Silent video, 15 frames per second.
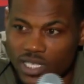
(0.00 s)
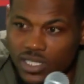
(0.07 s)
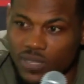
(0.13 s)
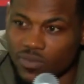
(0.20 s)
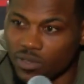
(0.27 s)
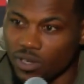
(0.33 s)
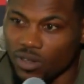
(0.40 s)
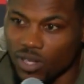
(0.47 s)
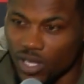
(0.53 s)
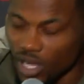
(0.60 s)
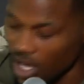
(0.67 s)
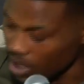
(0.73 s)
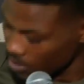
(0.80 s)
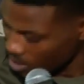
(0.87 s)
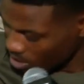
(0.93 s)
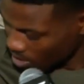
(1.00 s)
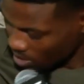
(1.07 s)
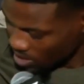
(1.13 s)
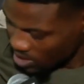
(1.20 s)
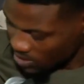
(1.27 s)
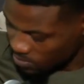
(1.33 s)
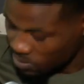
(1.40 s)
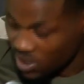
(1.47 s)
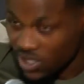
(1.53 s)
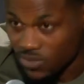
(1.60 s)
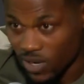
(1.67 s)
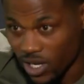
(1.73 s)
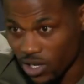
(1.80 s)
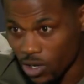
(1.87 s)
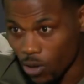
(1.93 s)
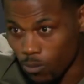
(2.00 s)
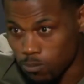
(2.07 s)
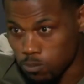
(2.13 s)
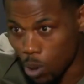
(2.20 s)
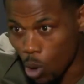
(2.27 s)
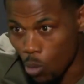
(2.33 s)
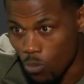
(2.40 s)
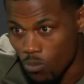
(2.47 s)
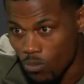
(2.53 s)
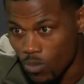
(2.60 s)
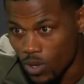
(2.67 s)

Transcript: And if you know the game, you know that these right here go boom.